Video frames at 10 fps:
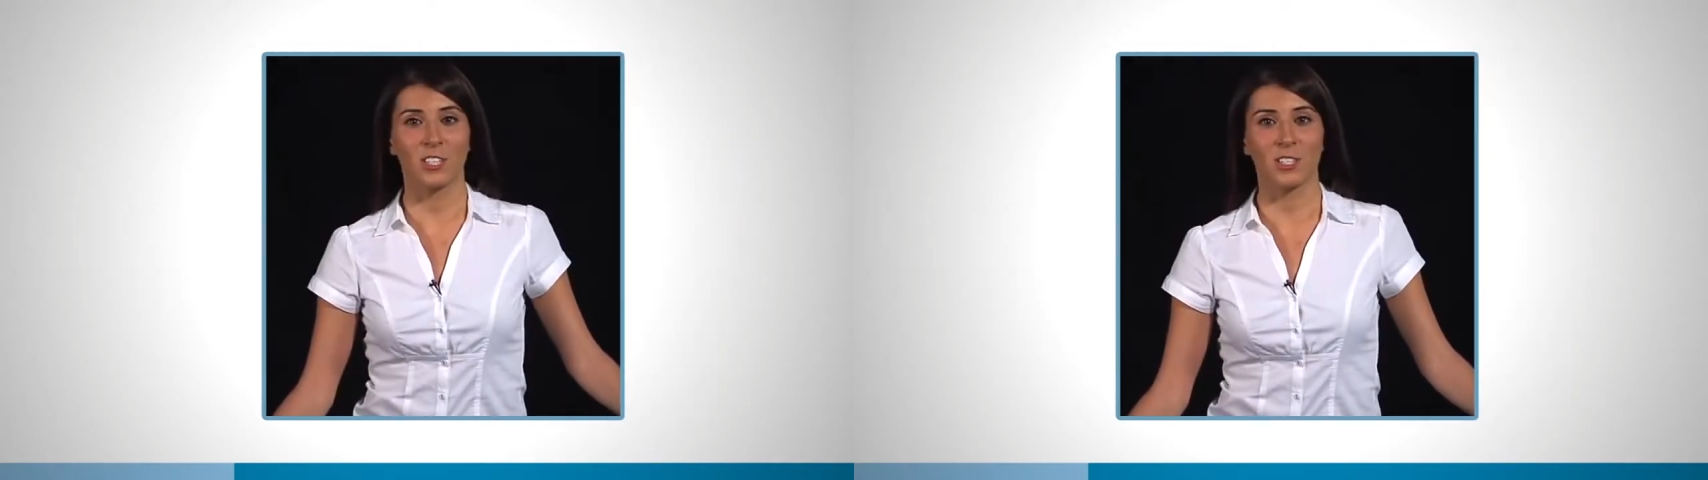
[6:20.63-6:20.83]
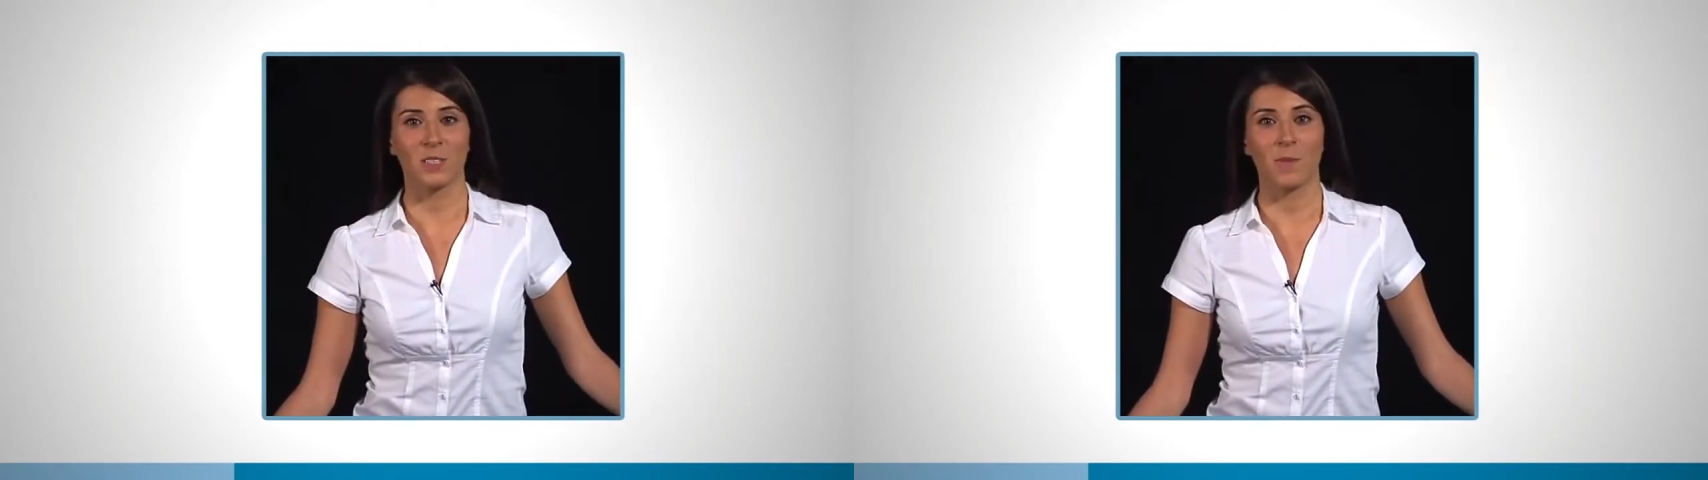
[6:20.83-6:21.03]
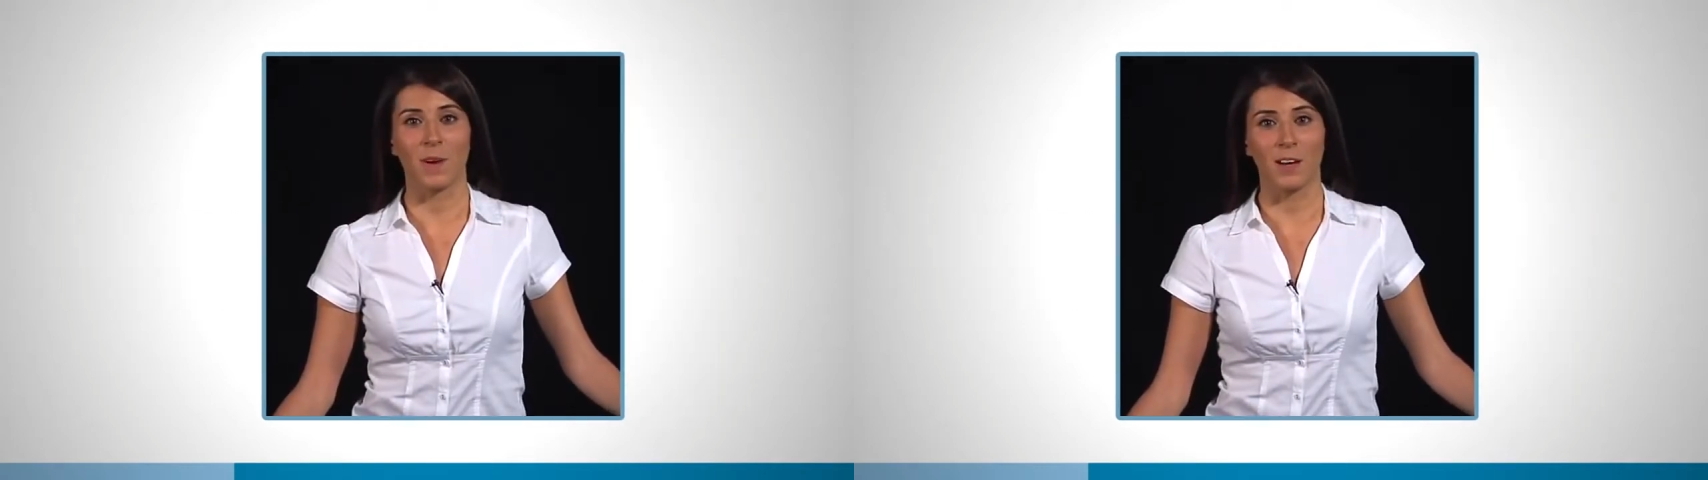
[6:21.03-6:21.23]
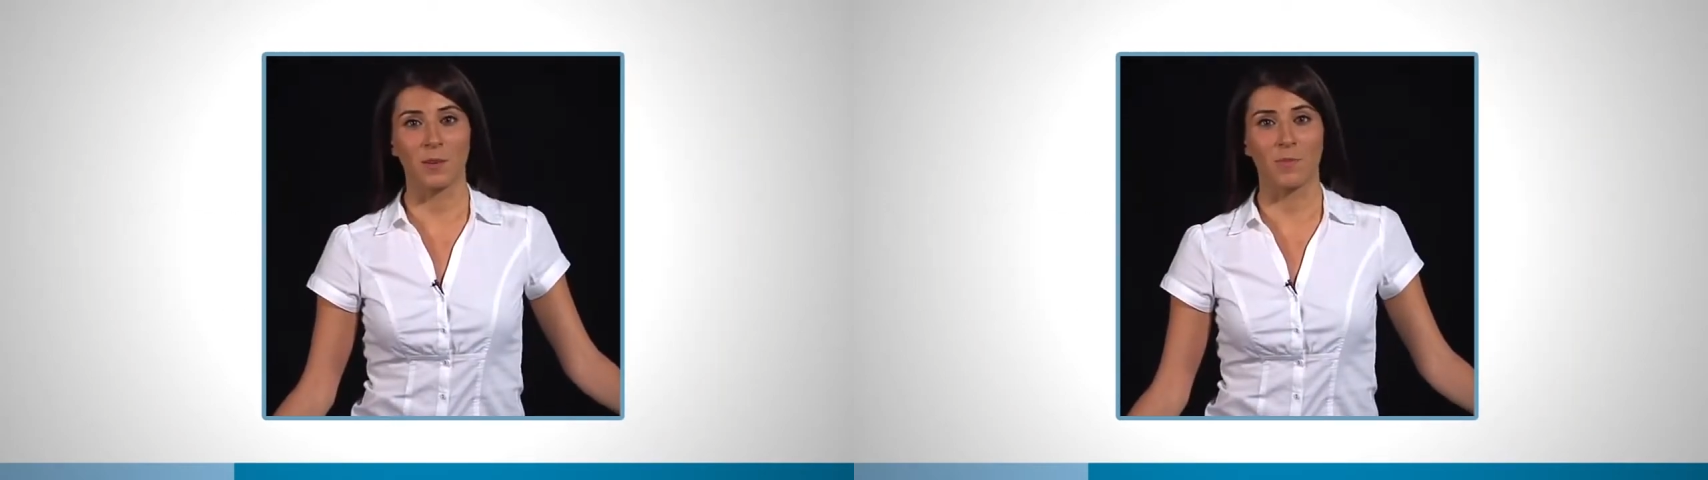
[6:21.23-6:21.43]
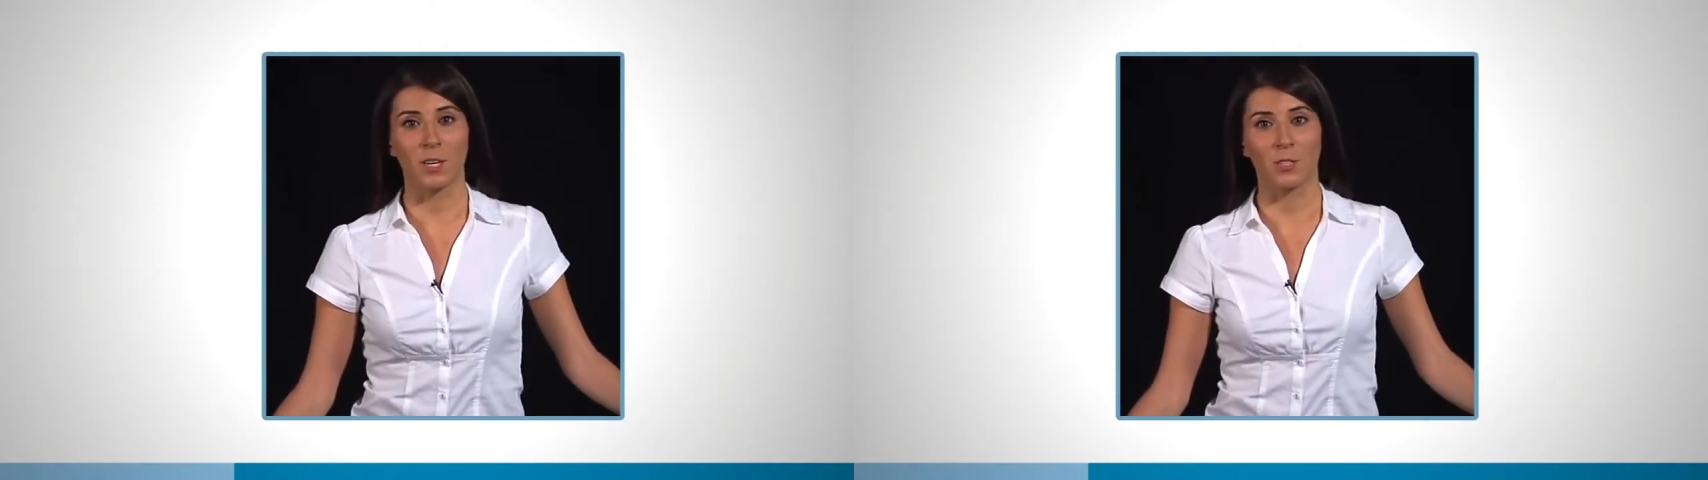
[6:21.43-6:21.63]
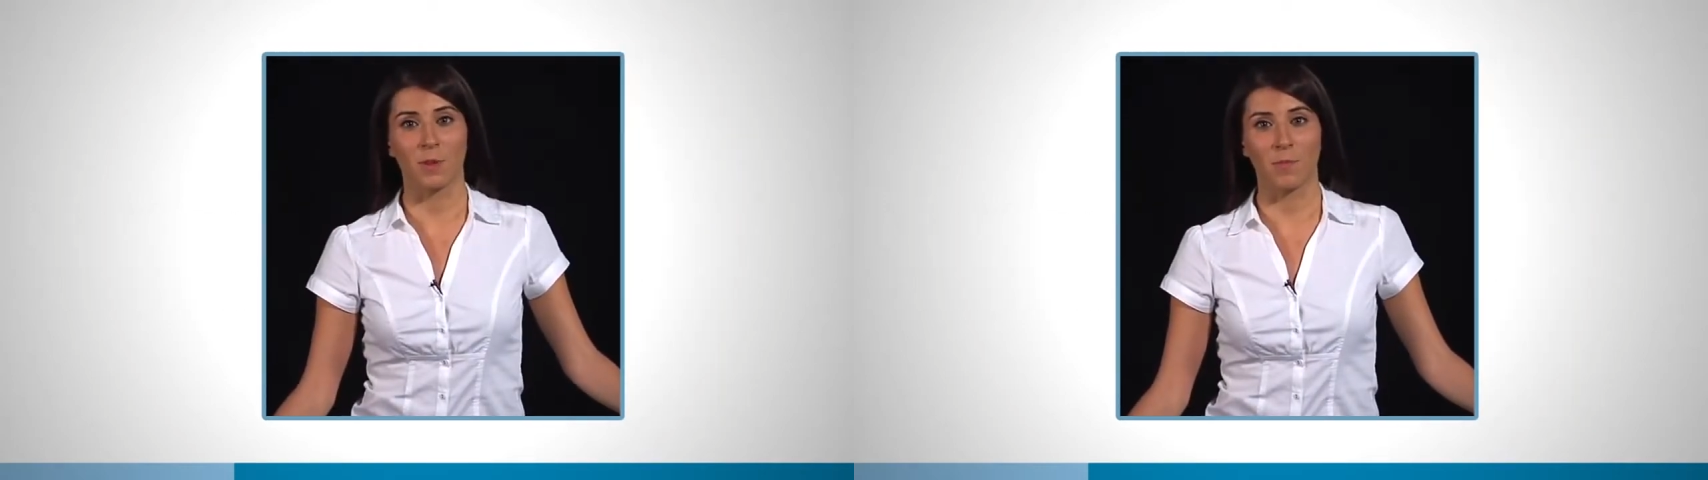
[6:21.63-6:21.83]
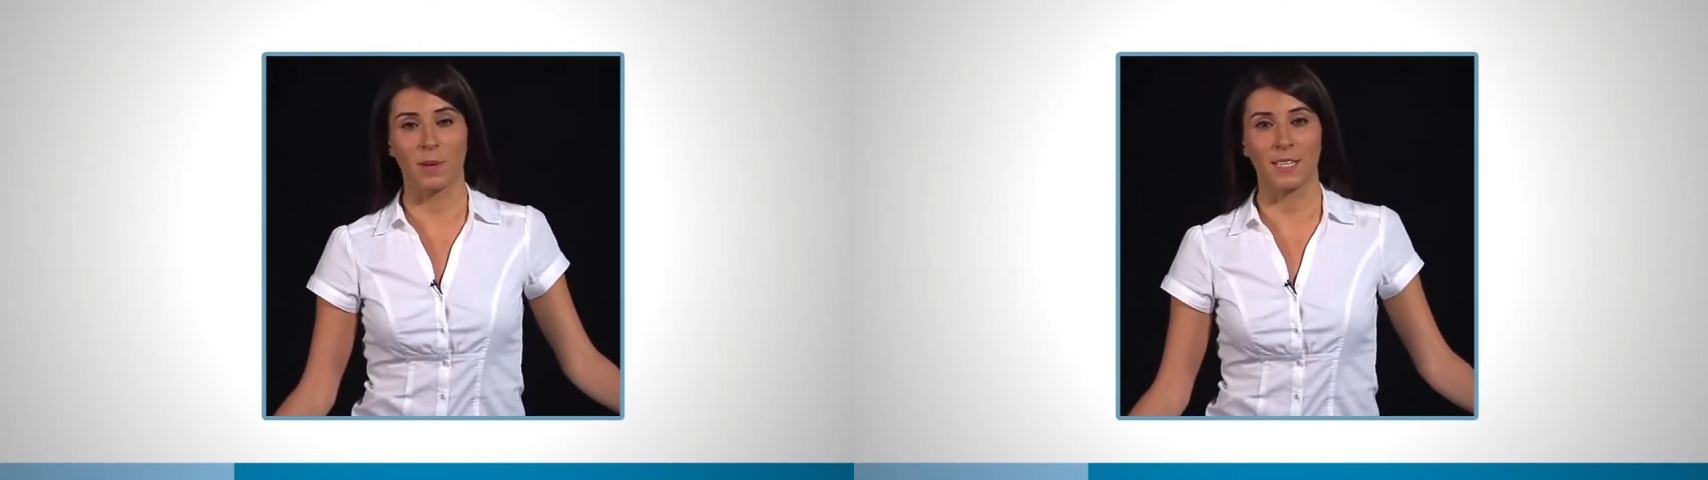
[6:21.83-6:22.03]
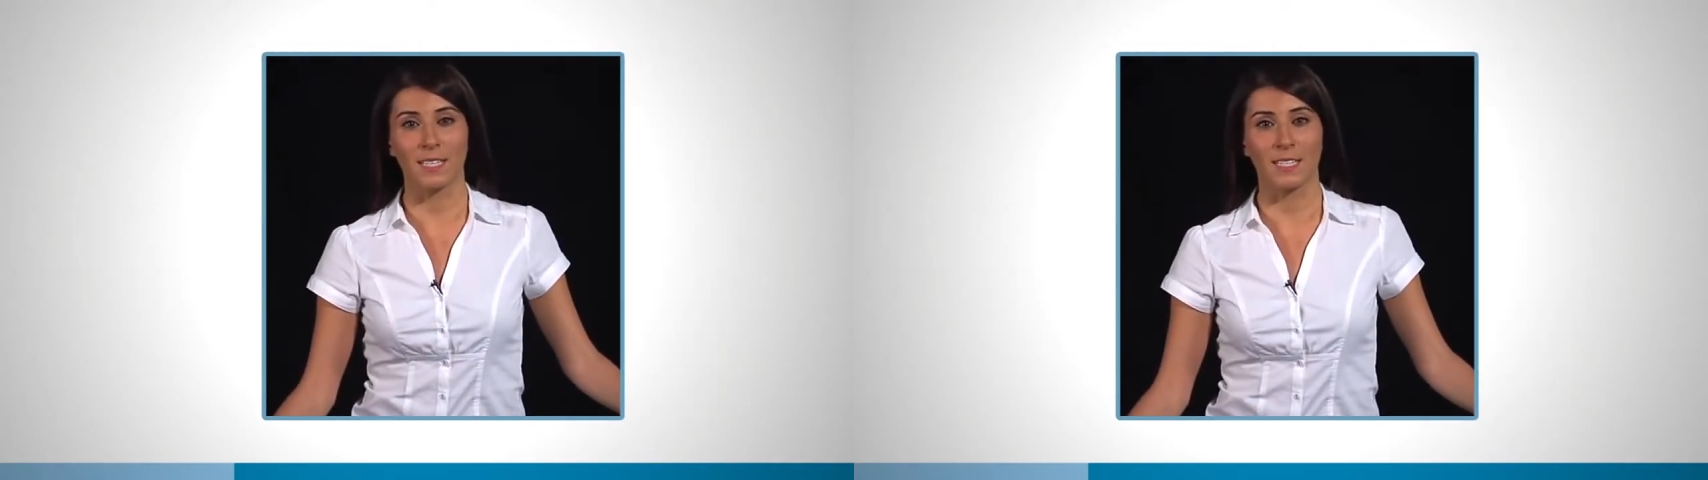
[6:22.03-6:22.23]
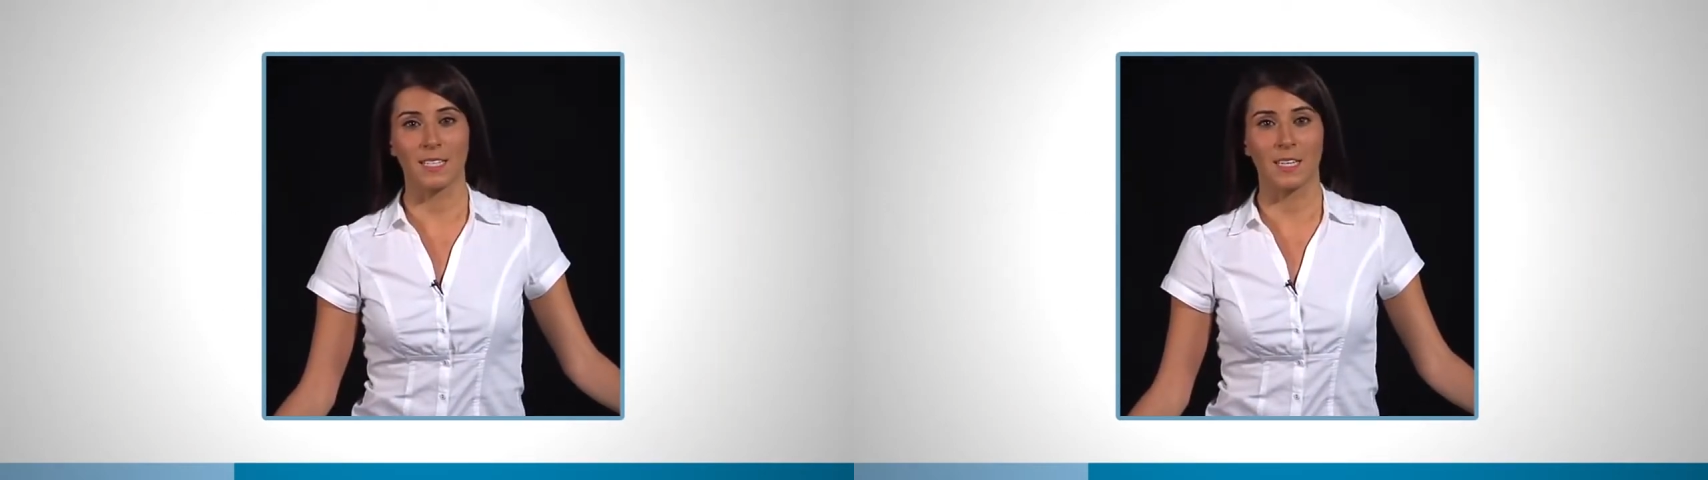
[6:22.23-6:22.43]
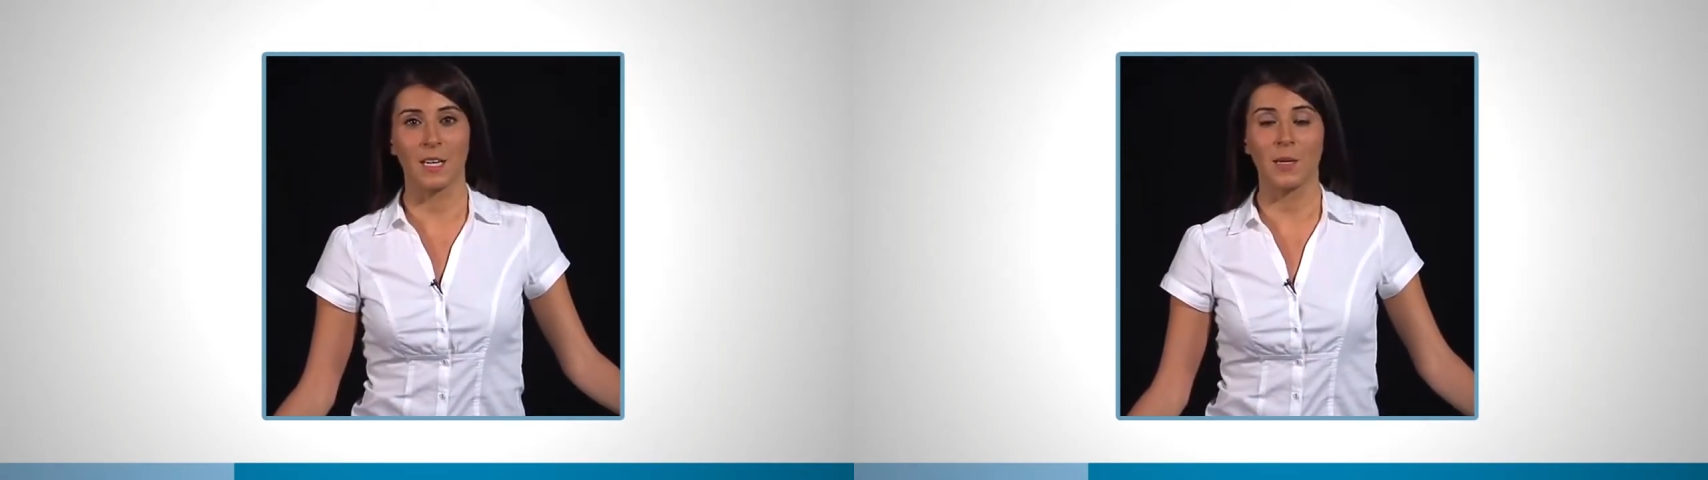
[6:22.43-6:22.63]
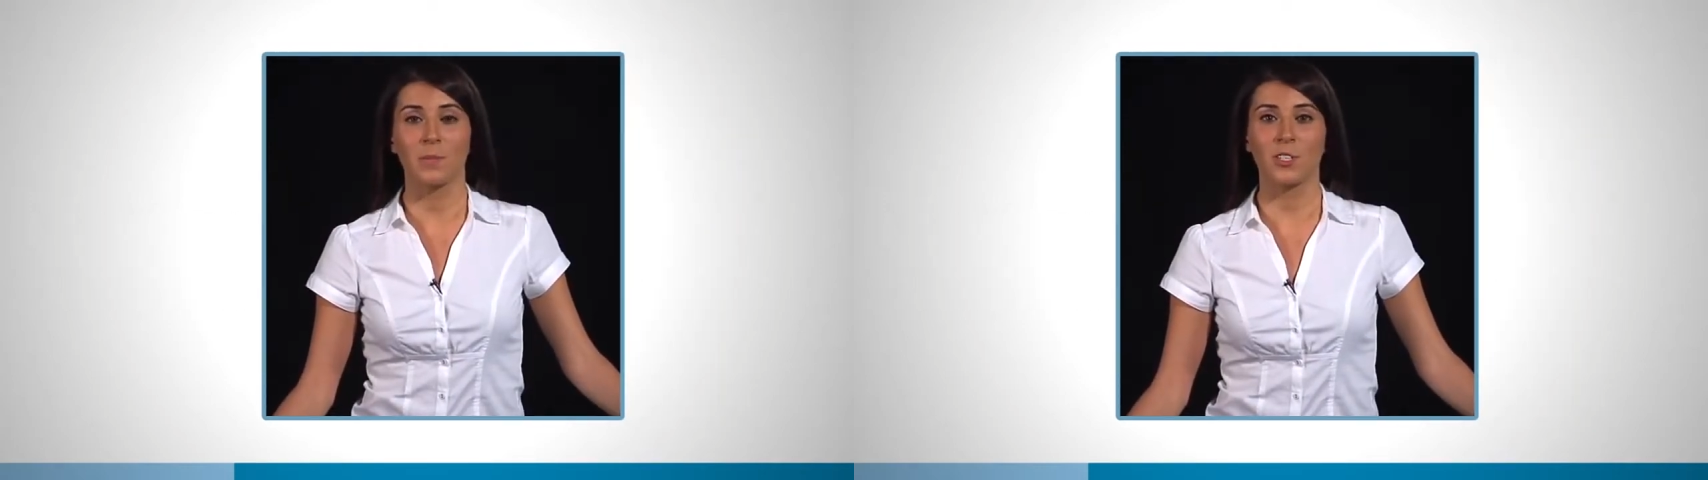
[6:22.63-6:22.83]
questions about how to brush with braces,